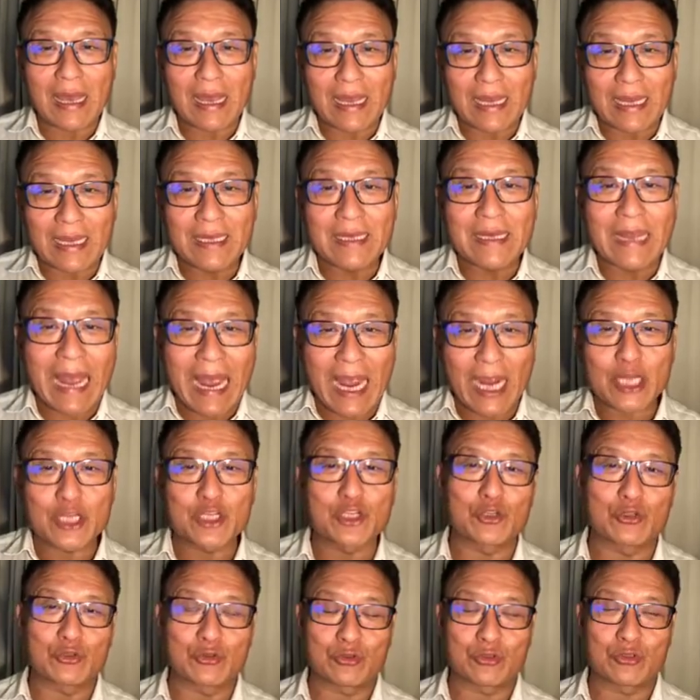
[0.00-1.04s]
in
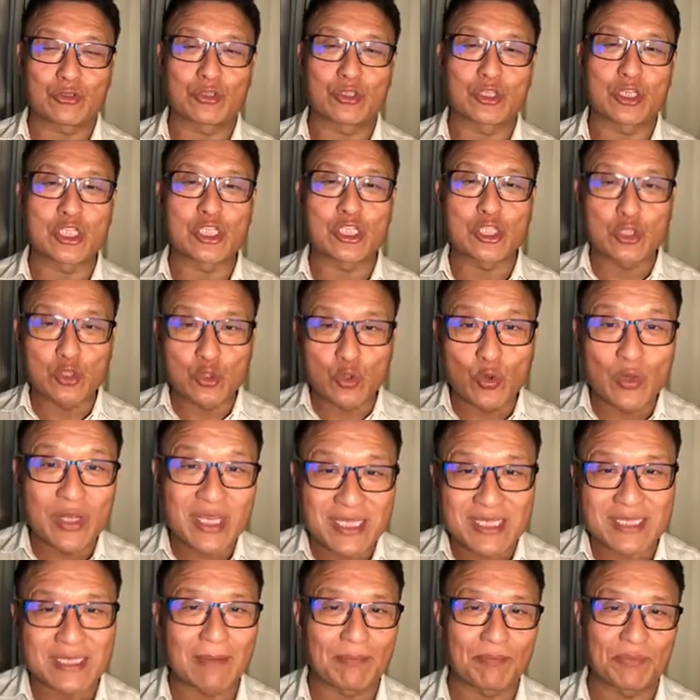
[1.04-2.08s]
actions. It's doing
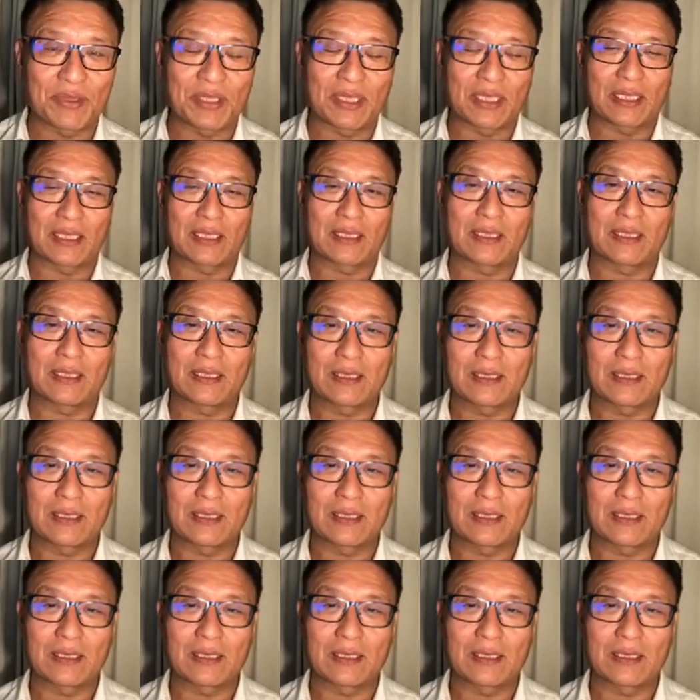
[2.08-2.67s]
something.